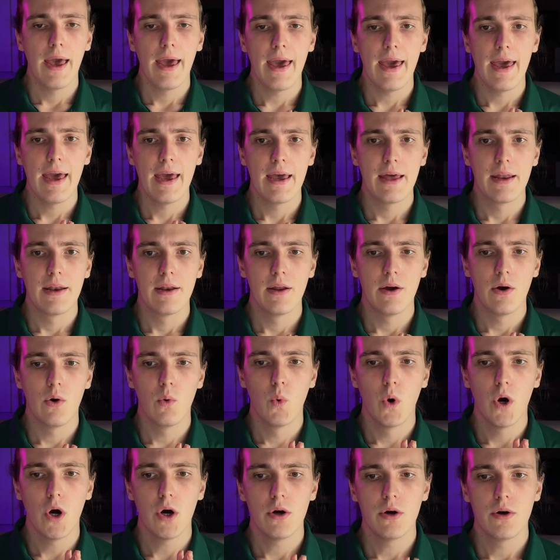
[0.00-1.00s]
And
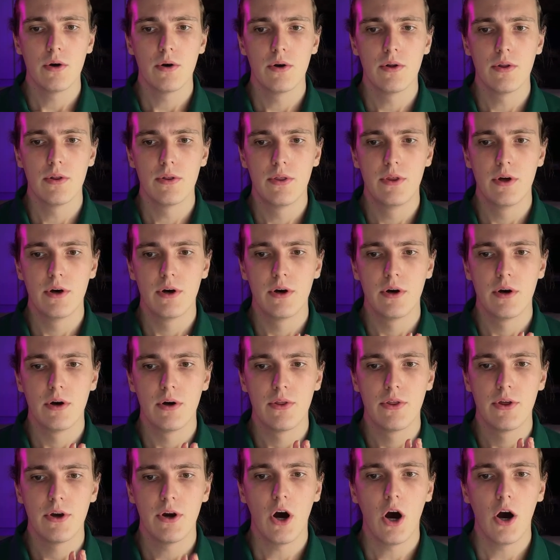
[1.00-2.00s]
what
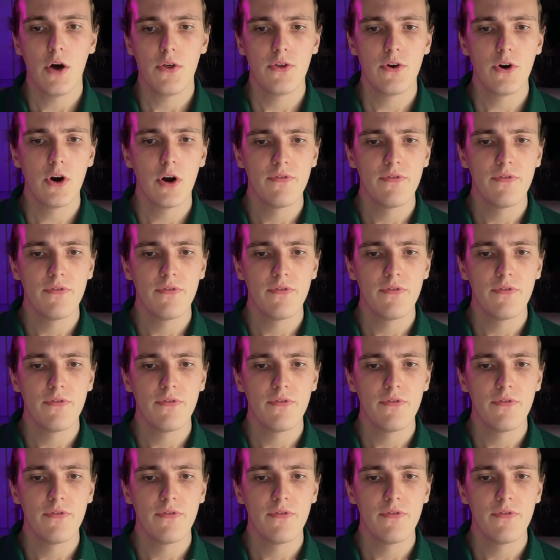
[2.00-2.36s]
the author